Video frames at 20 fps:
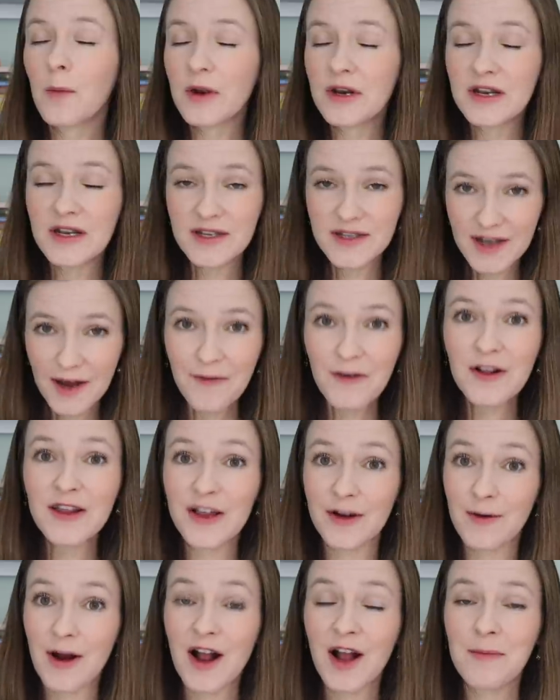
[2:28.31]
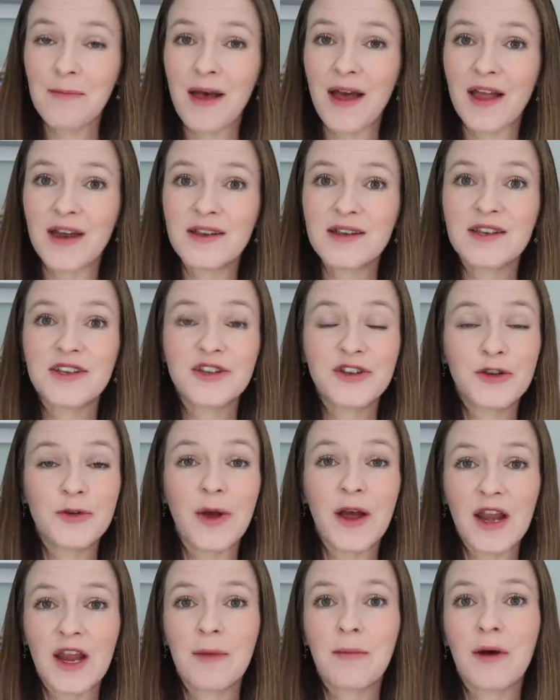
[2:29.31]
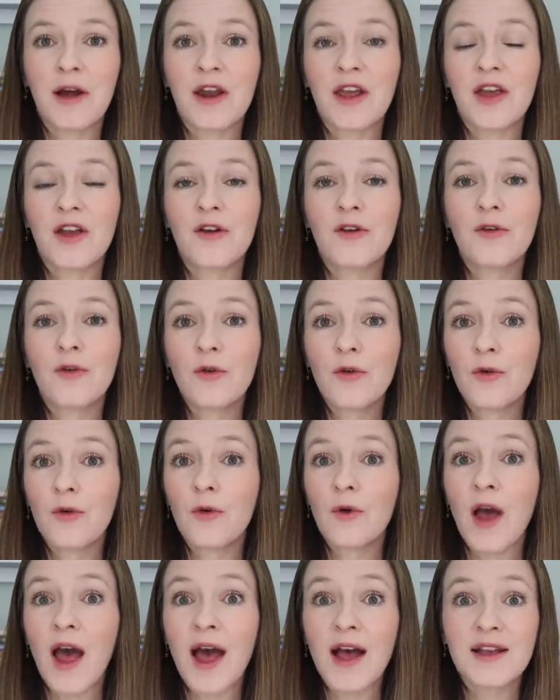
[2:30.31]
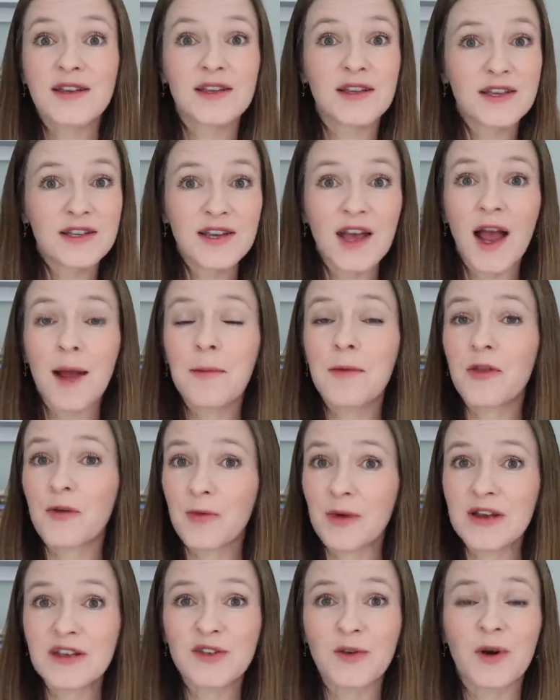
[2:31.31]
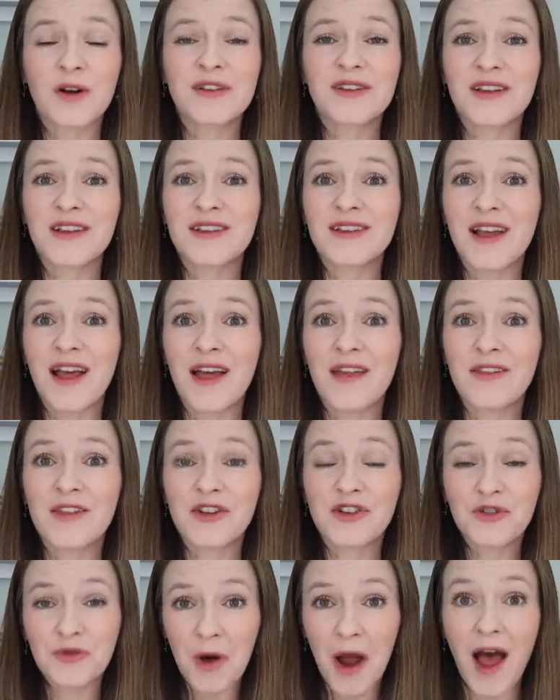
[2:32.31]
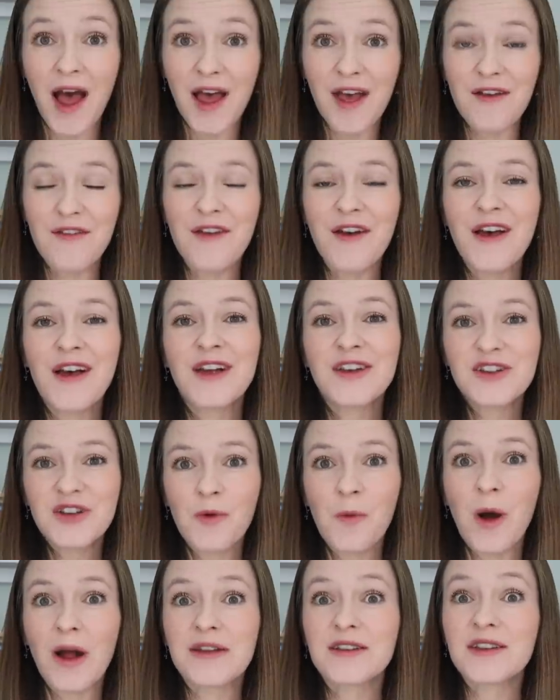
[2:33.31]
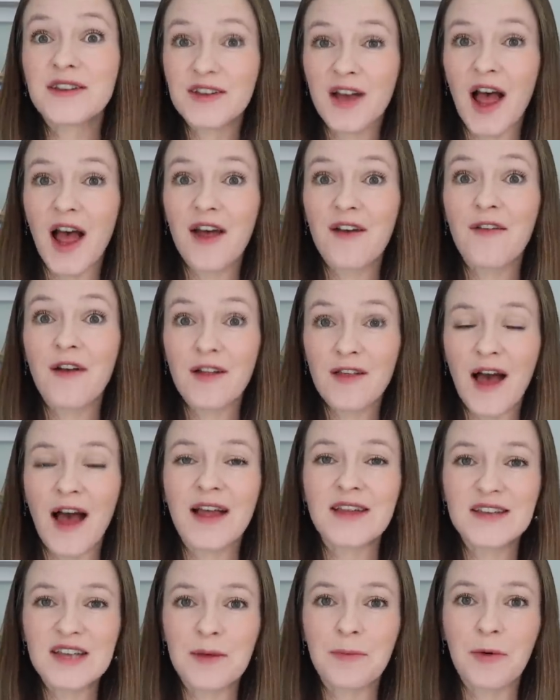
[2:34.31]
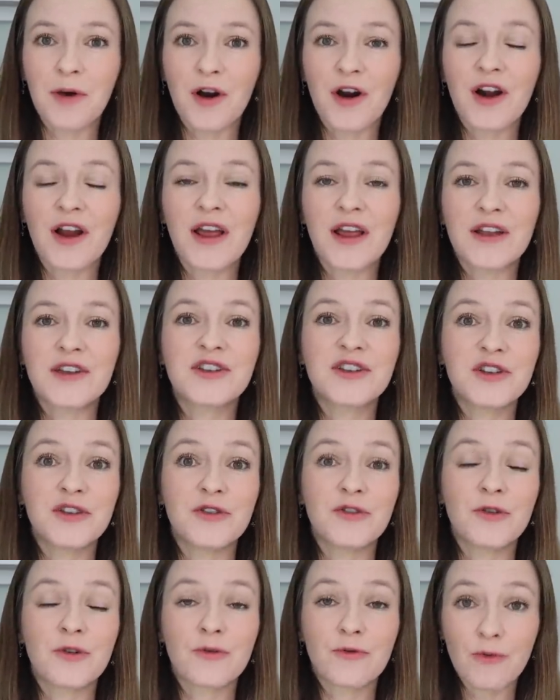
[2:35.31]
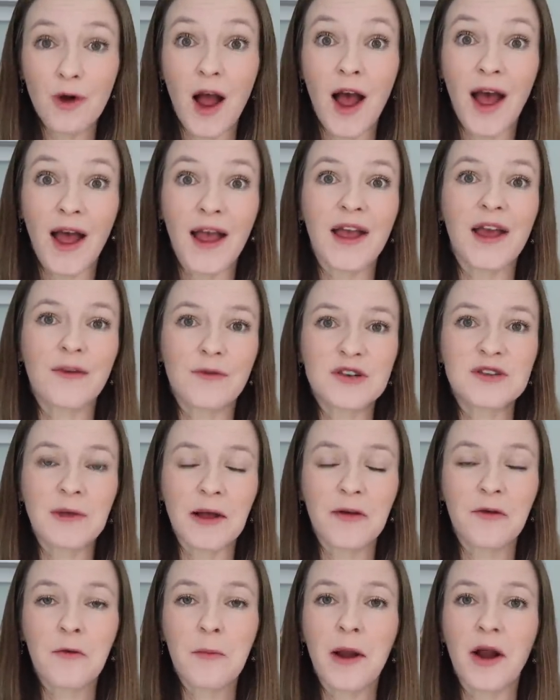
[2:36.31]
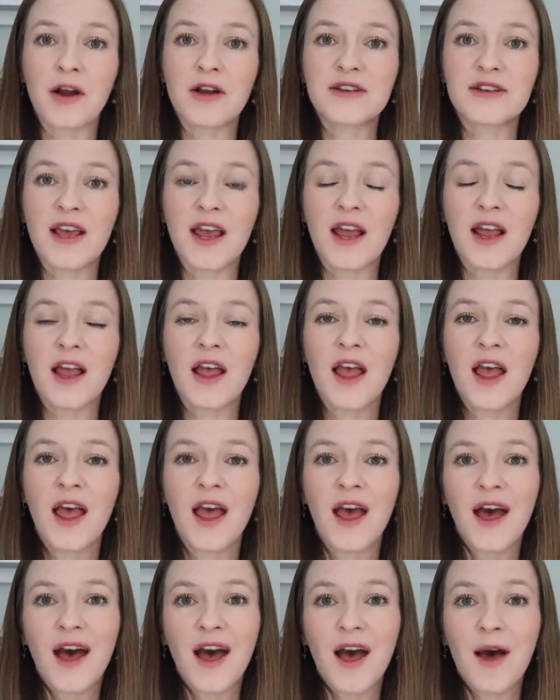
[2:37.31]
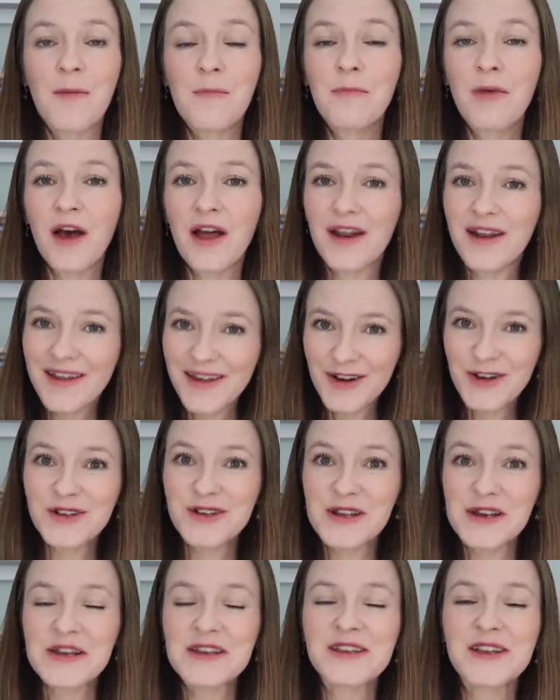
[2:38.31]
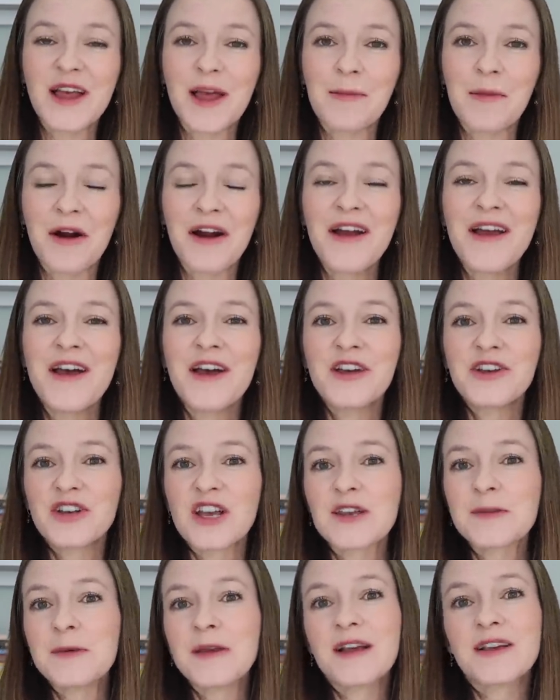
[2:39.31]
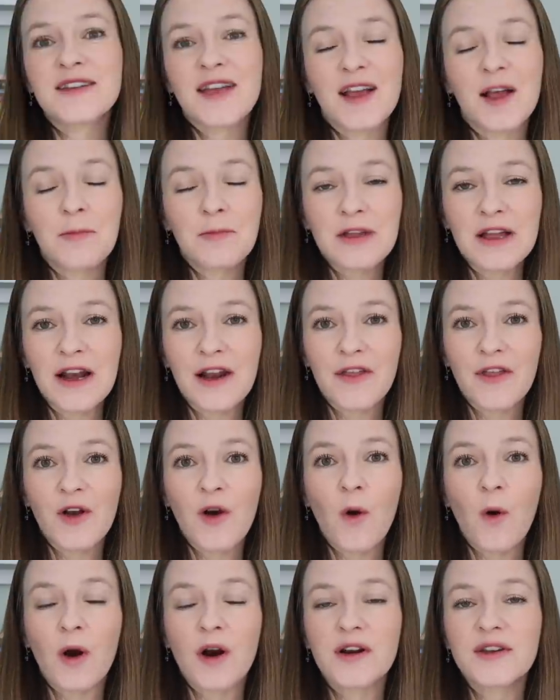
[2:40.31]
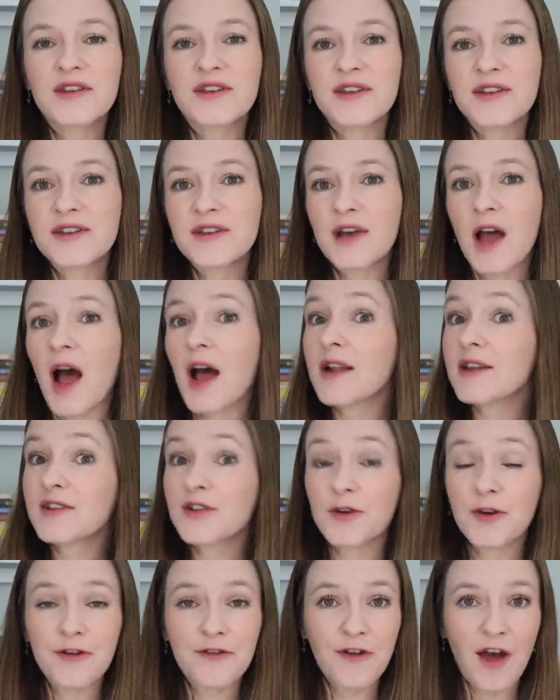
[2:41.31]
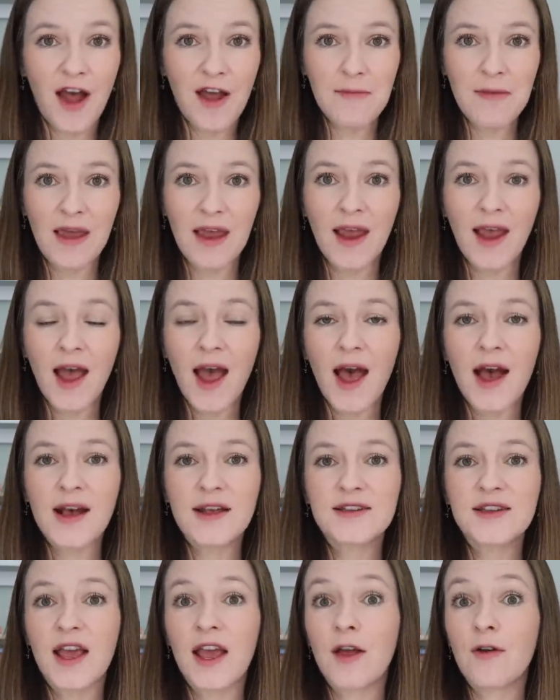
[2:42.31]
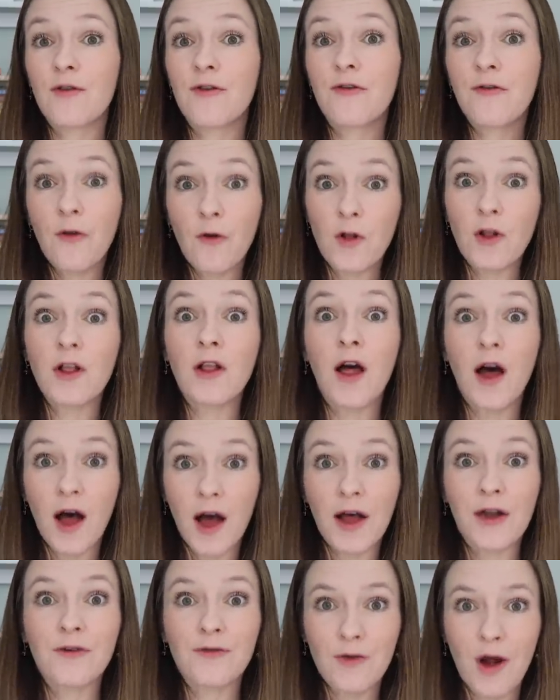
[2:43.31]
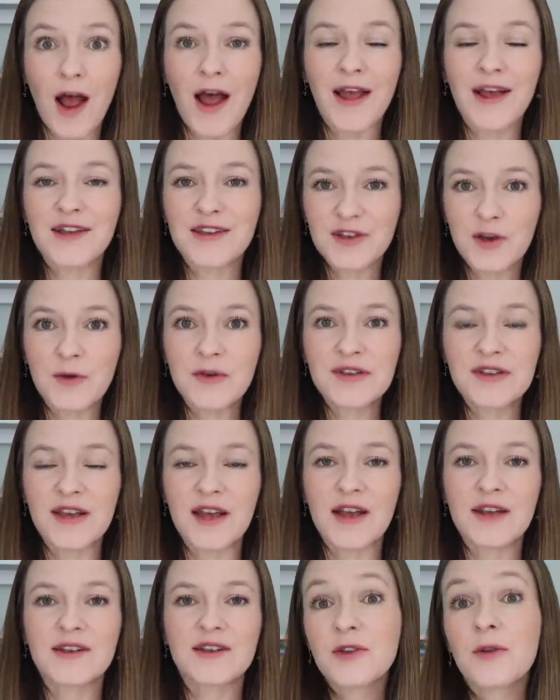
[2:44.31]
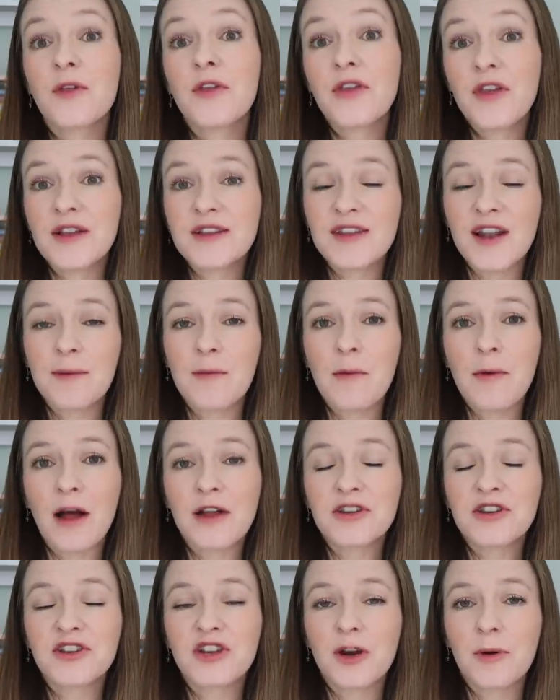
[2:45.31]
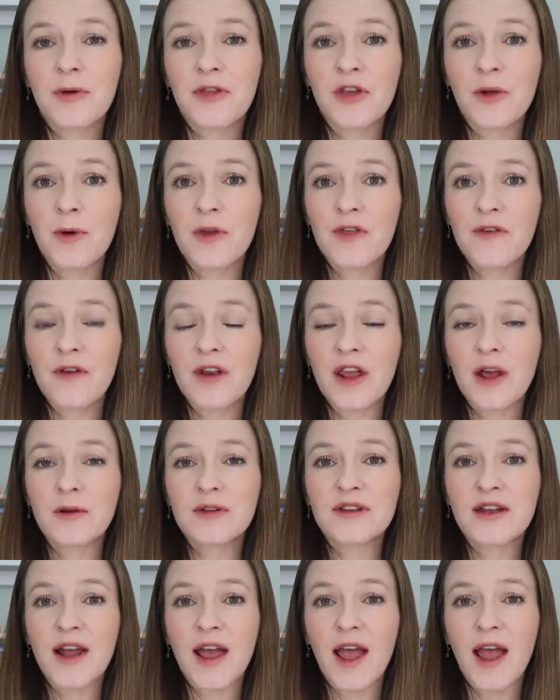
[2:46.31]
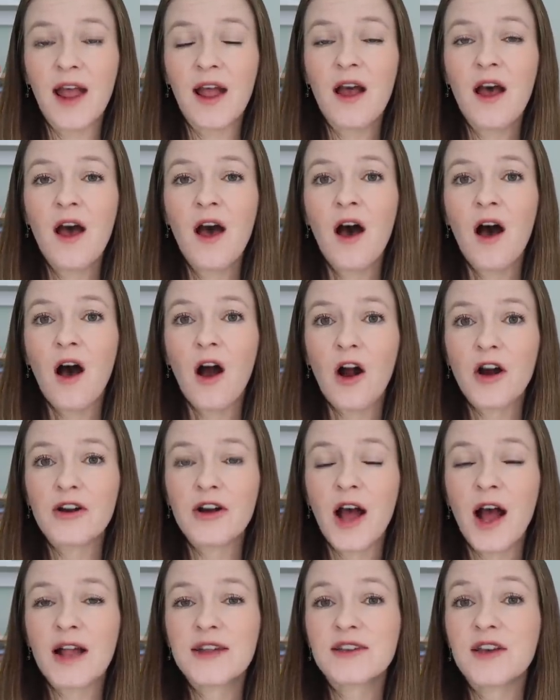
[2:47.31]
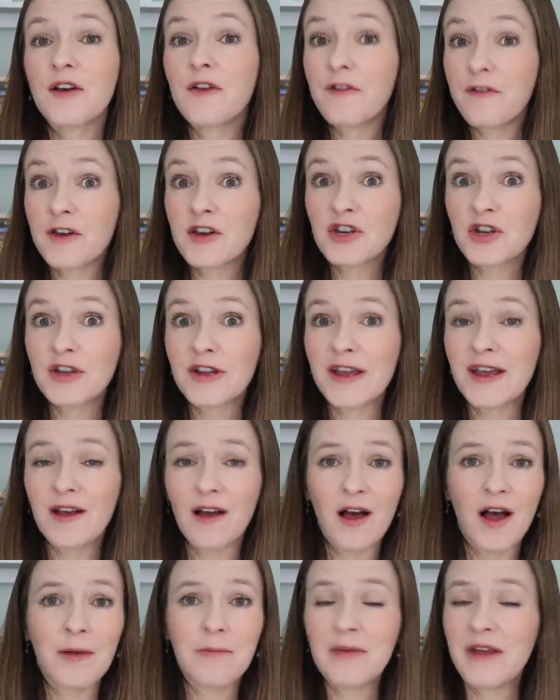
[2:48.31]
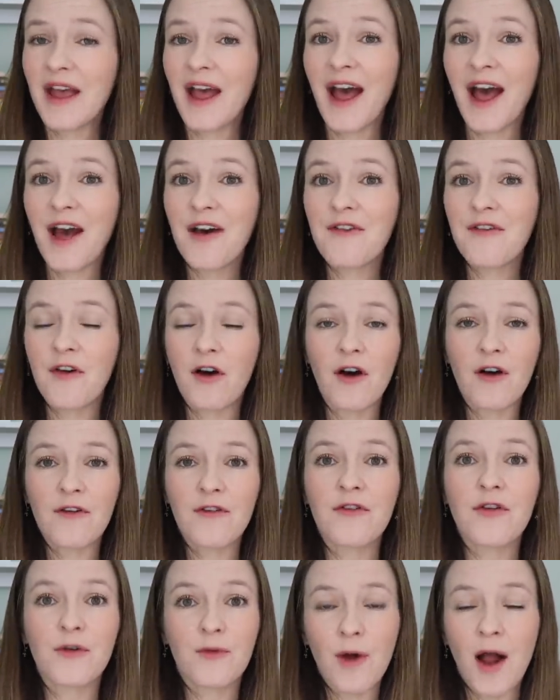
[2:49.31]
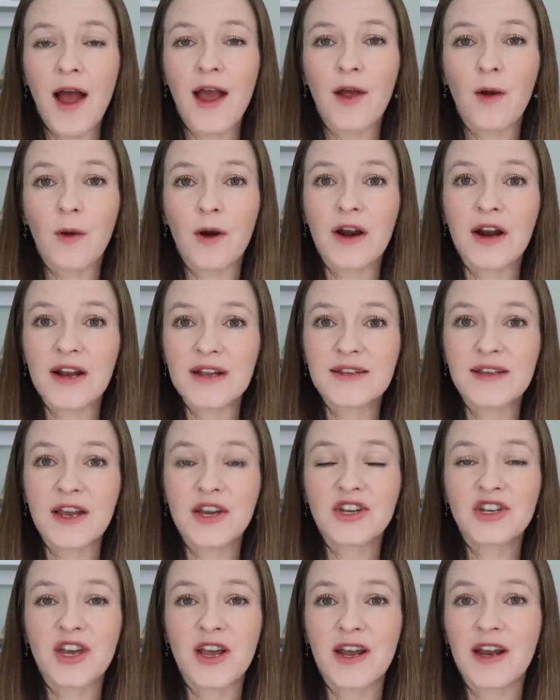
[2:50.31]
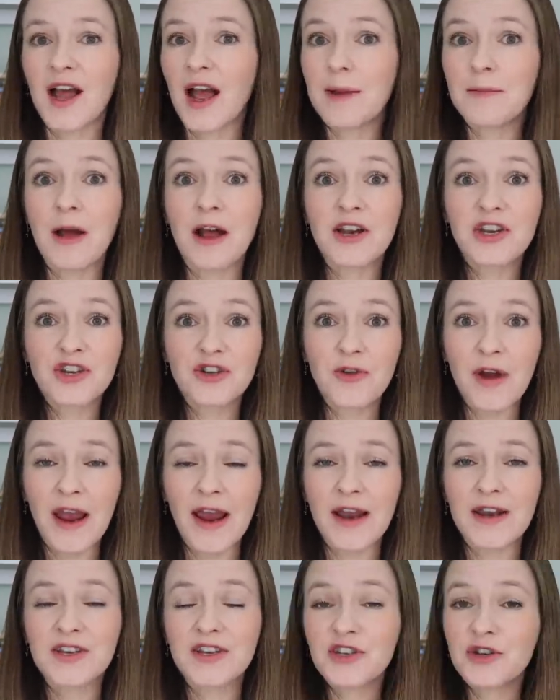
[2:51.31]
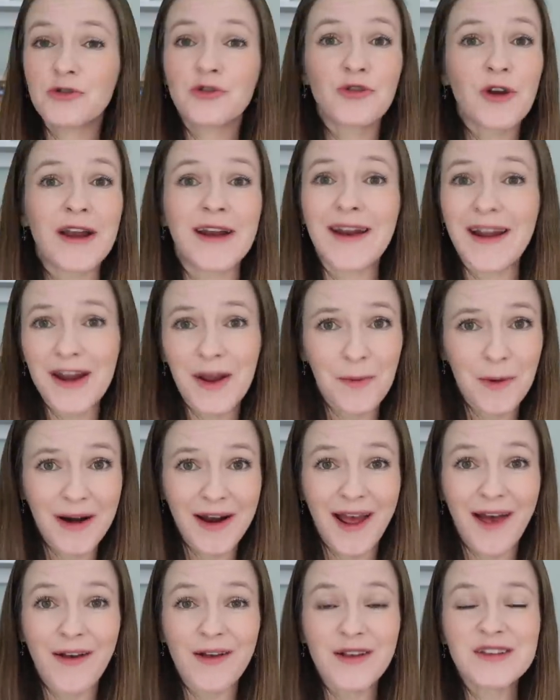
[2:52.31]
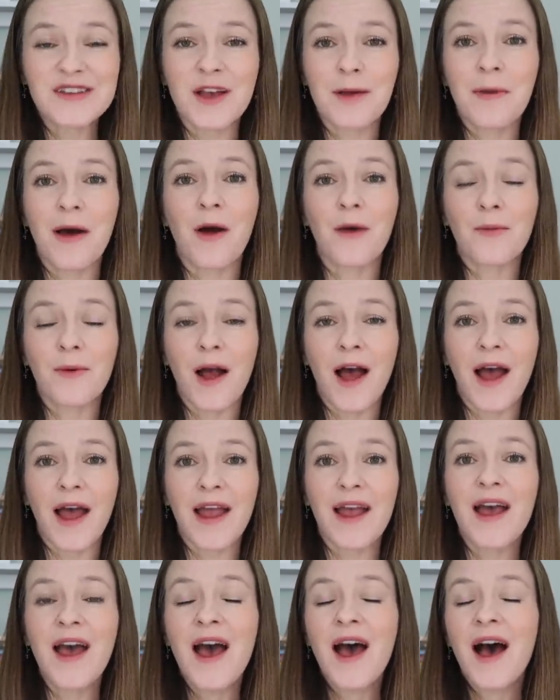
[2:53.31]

Would definitely recommend to anybody who has the time and the resources and the drive to want to dive a lot deeper into RIE and respectful parenting. Um, but here's the disclaimer, just because I completed the course does not certify me as a full-on RIE associate. So the things that I'm about to share with you in the video today are not officially on behalf of the RIE organization. I'm not trained to train anyone else about RIE.